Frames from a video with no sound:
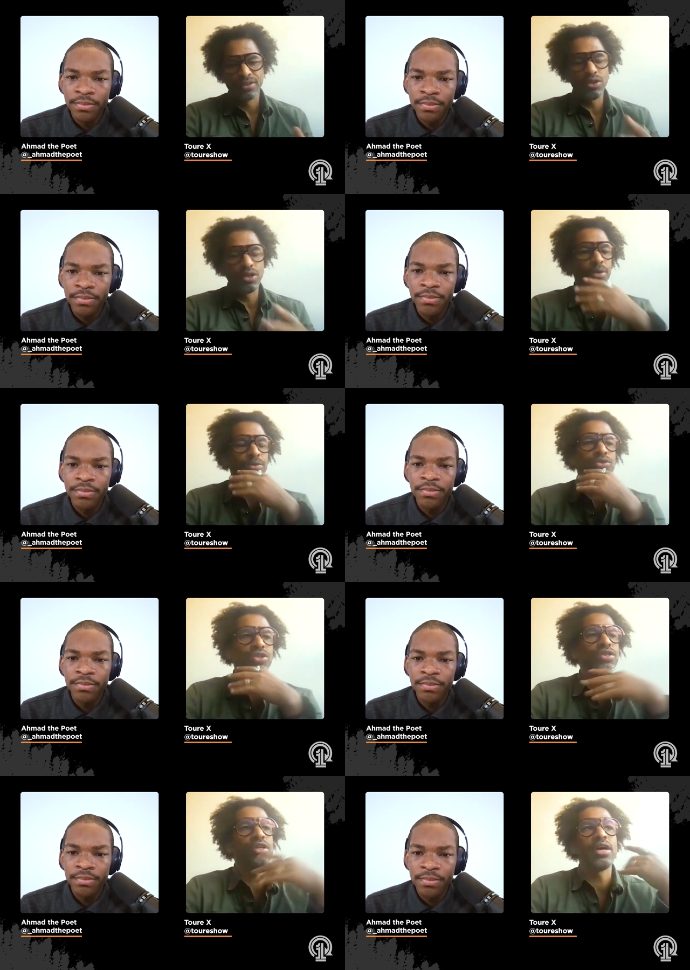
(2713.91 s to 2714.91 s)
Speaker 1: You know,
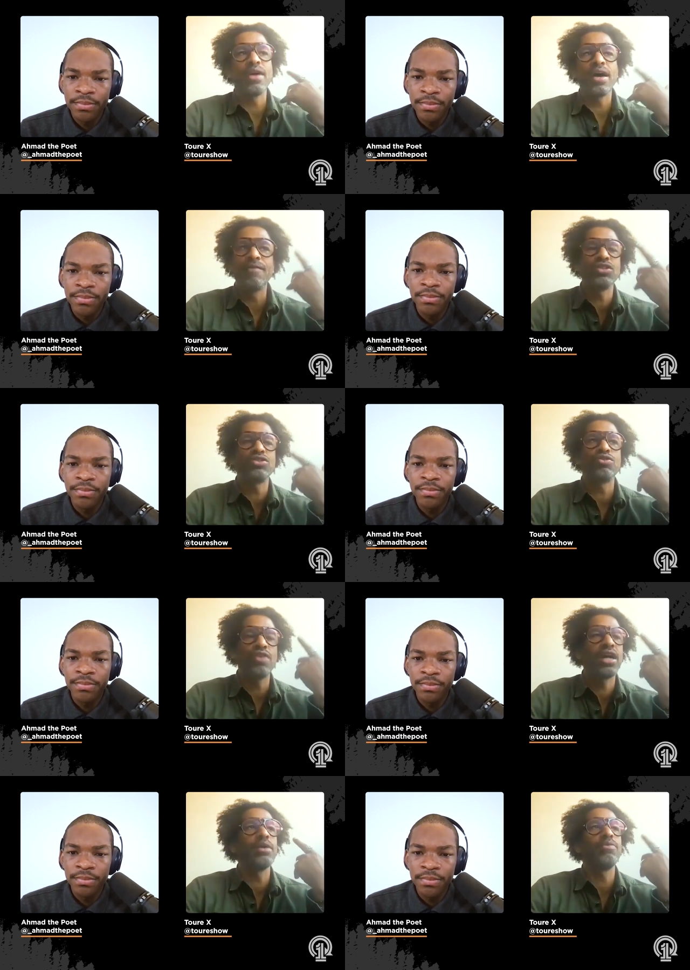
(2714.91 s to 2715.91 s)
just, uh, I'm just
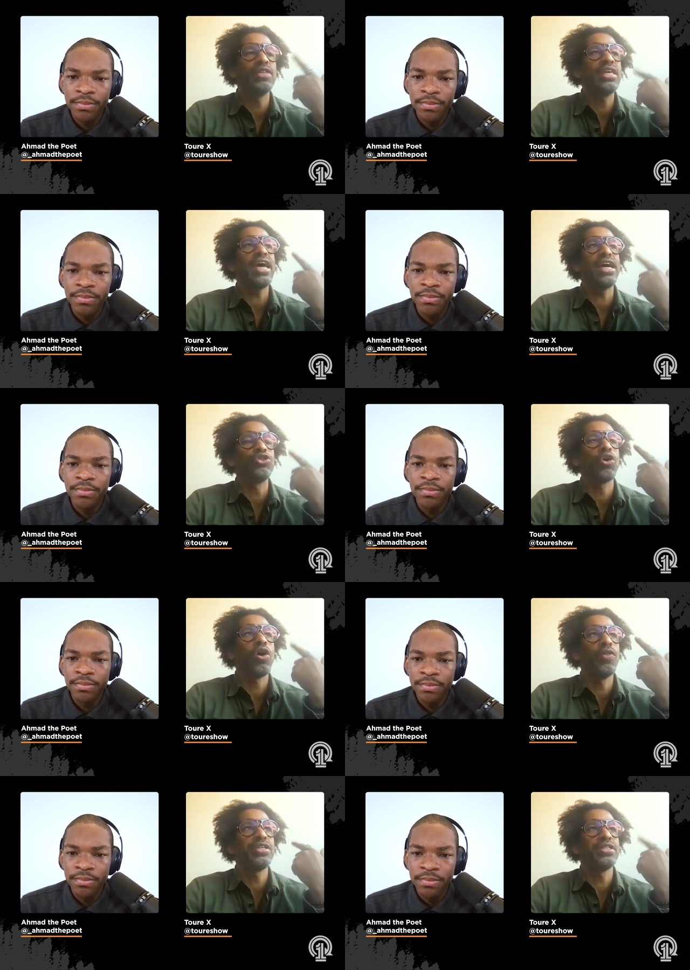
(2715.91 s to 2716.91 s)
trying to gauge
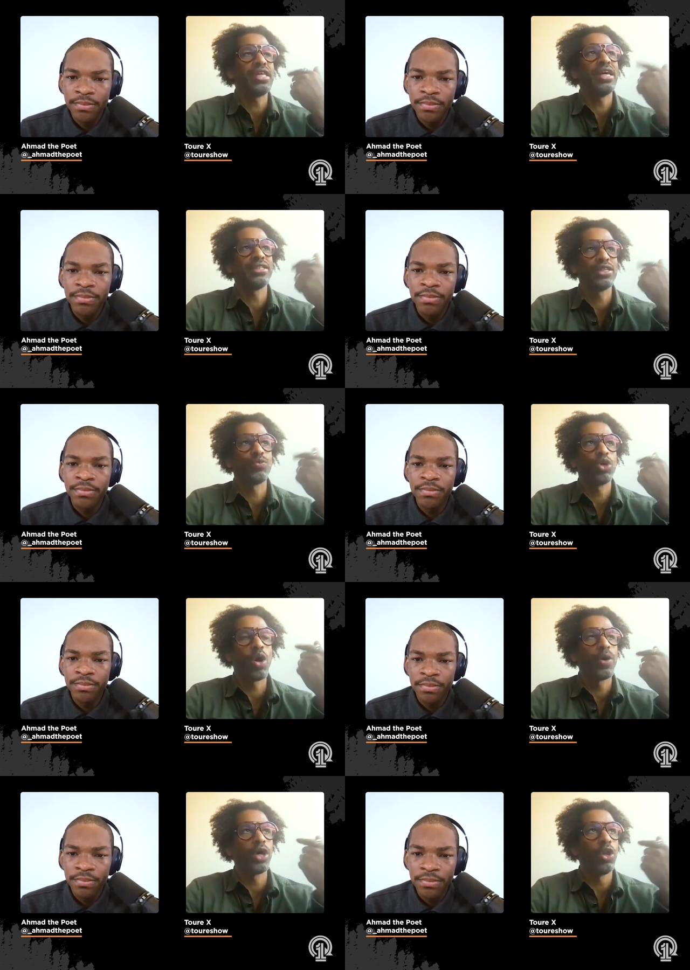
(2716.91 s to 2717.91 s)
all these things as we're
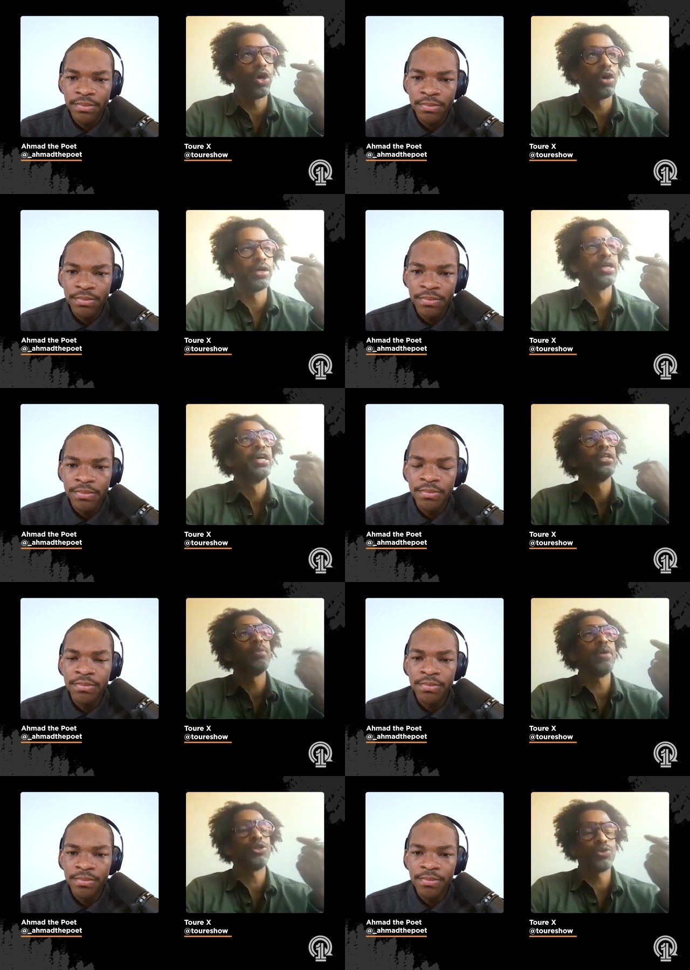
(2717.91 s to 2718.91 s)
going along to
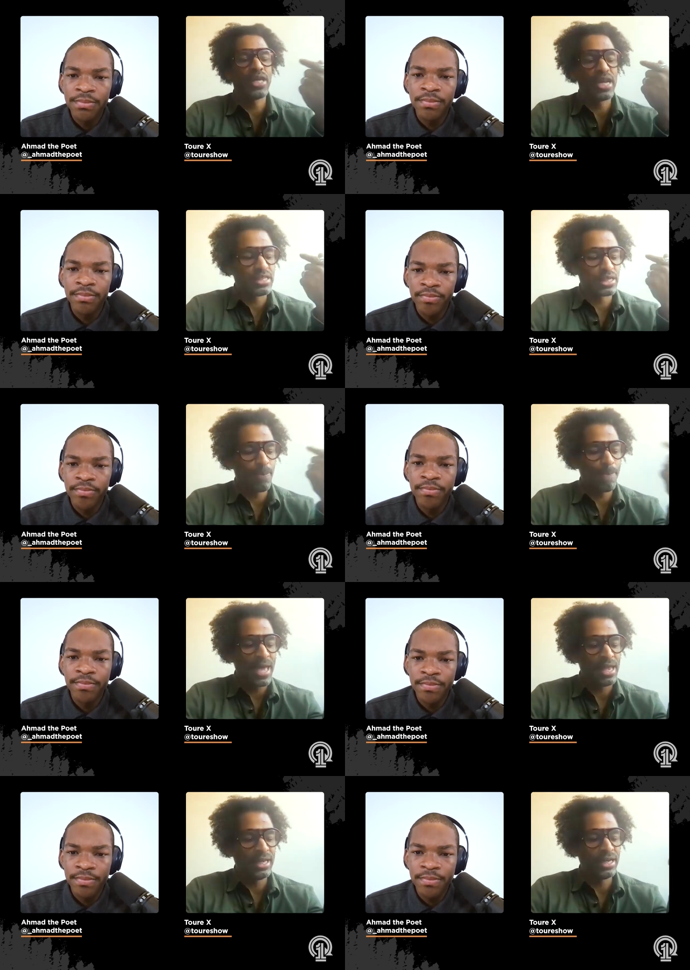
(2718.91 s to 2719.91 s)
make sure that it's a
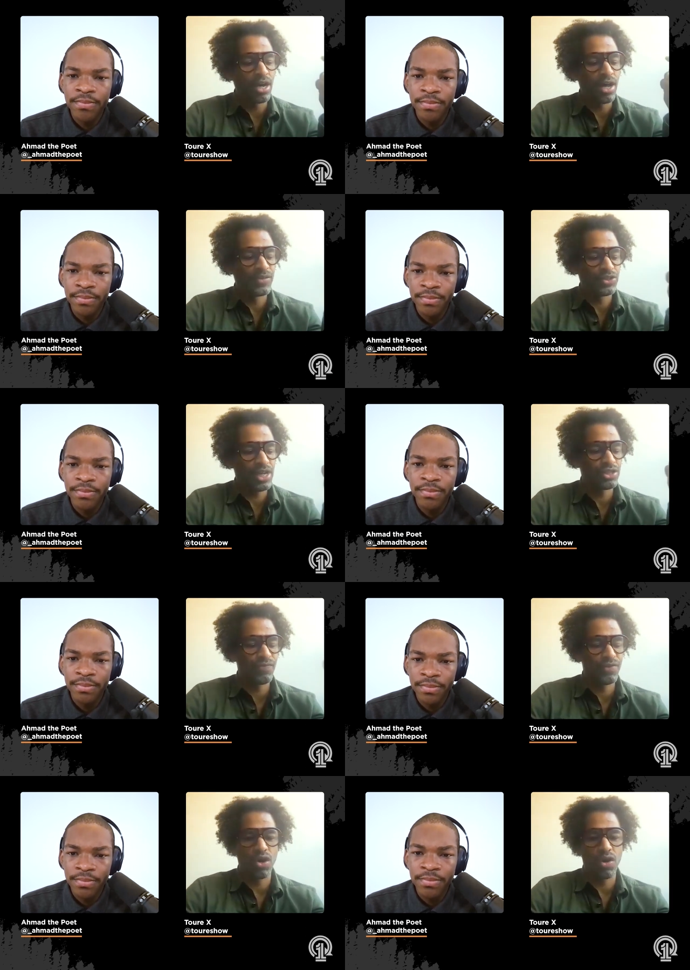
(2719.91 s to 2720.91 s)
compelling conversation
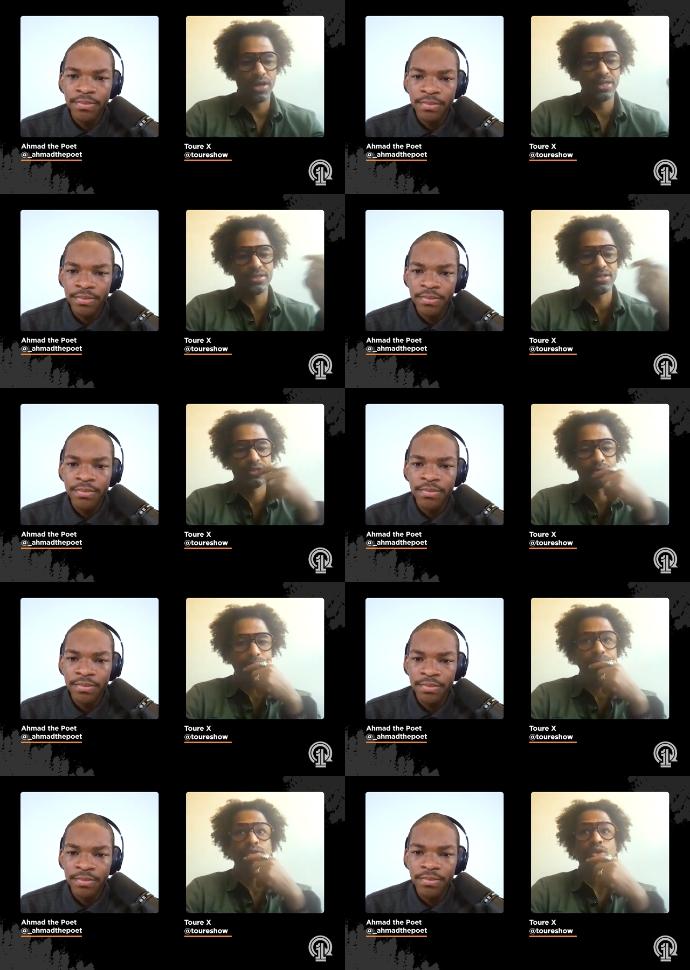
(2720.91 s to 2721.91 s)
for the audience.
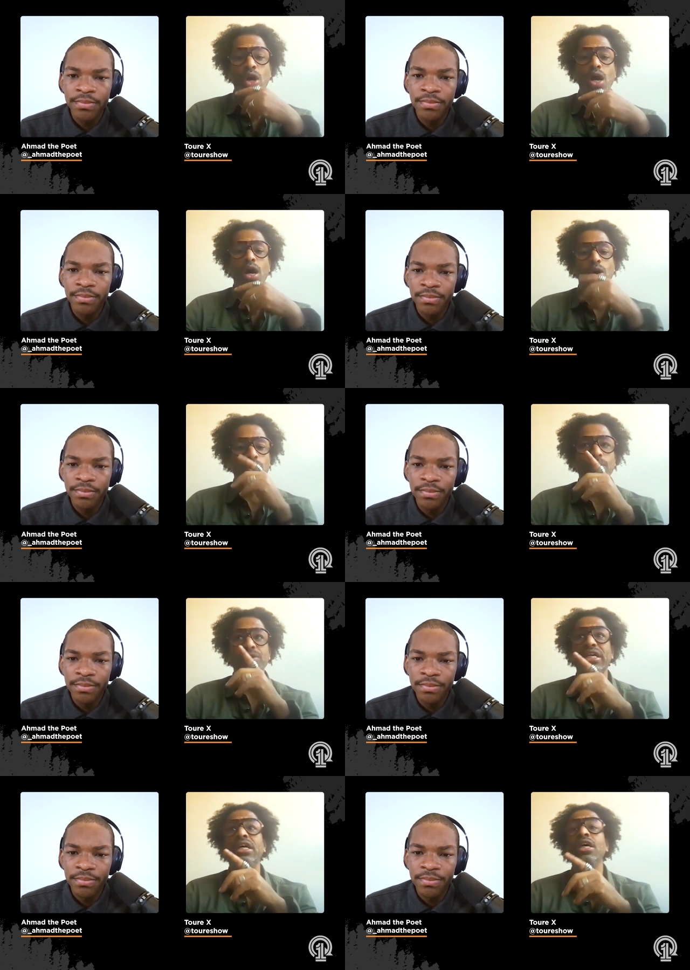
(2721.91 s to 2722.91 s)
Hmm. Uh, hold
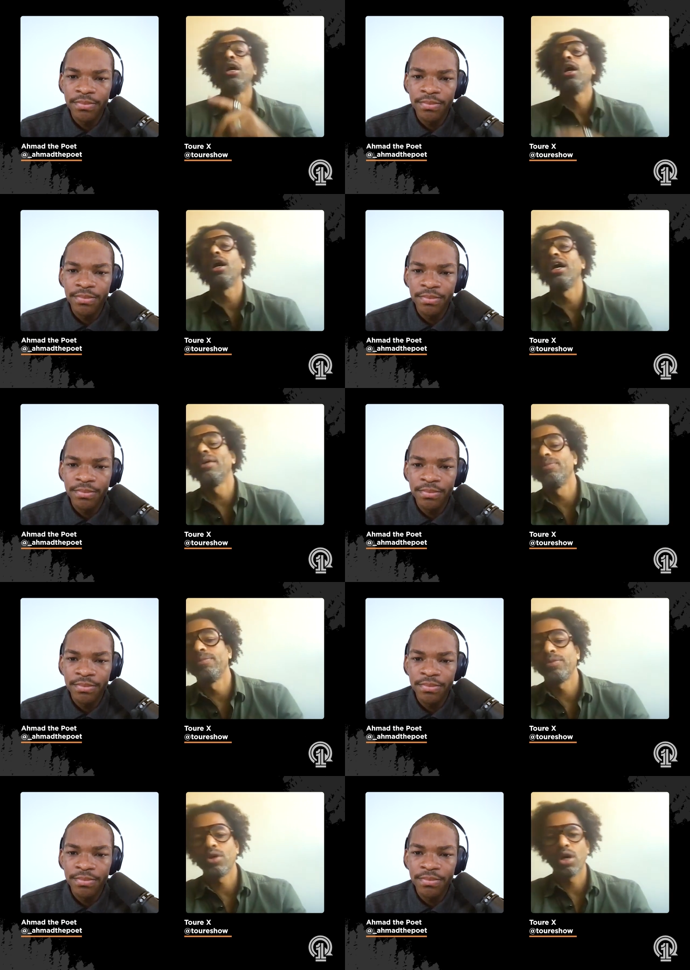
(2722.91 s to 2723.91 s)
on.
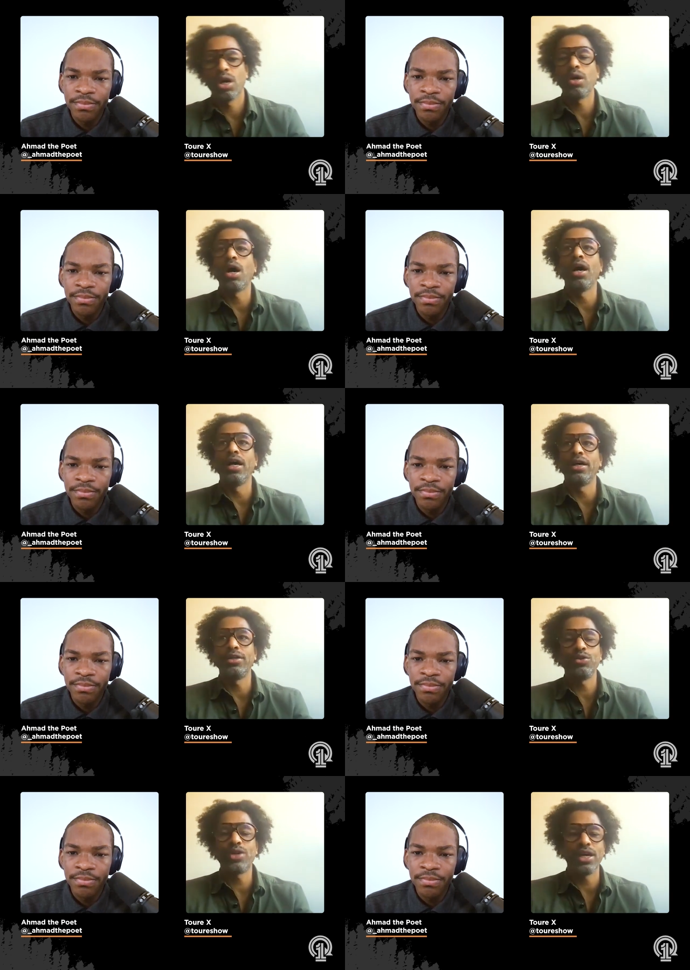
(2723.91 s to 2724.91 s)
Um, uh,
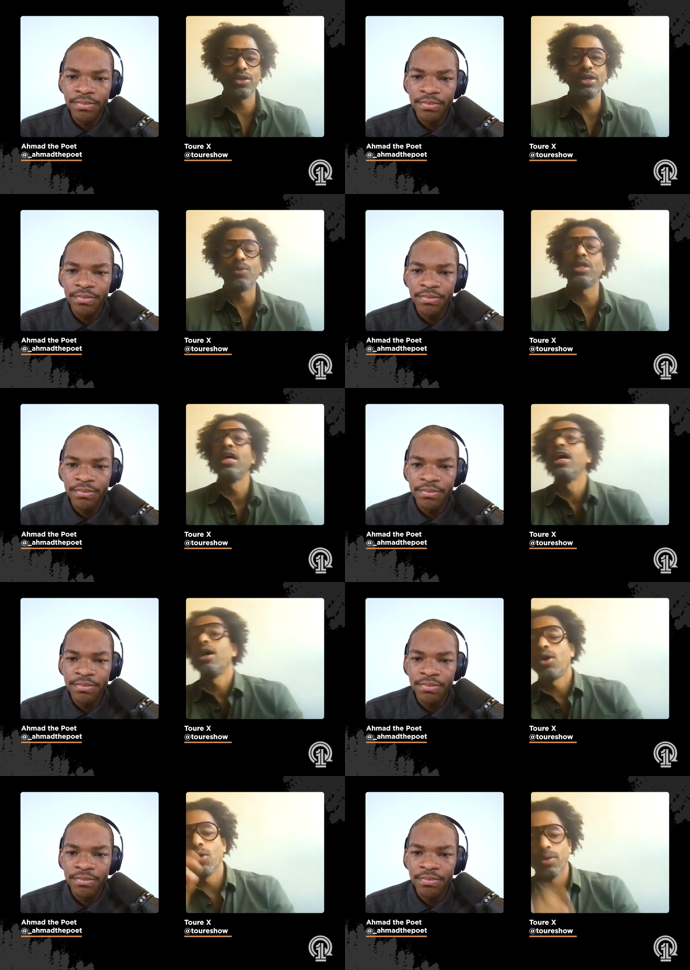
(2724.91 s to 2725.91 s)
you can't hear this.
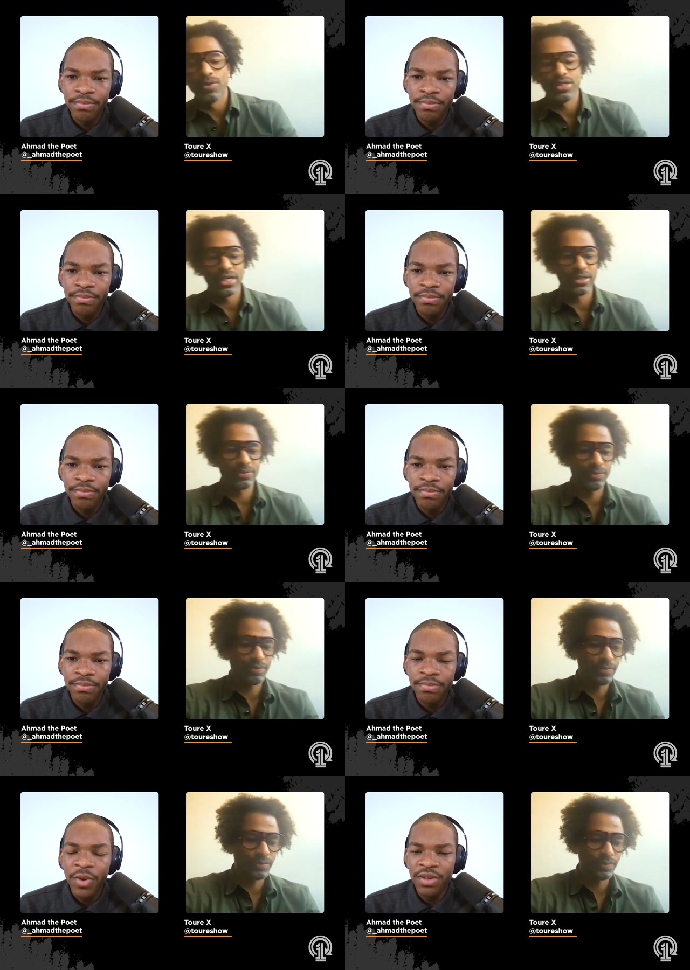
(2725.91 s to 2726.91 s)
Hold on one second.
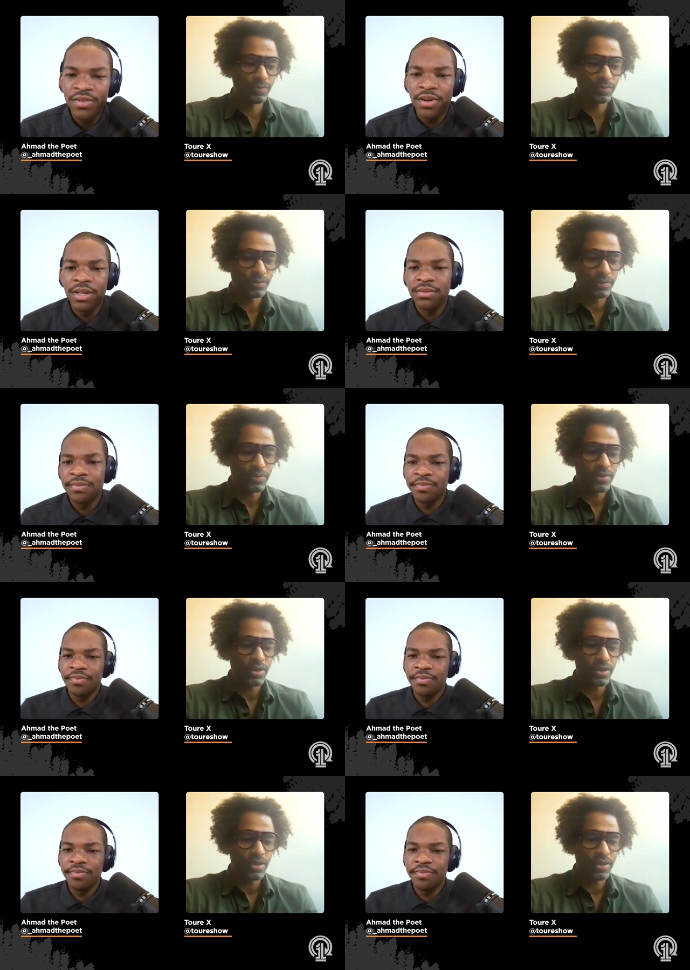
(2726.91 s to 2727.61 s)
Speaker 2: That's fine.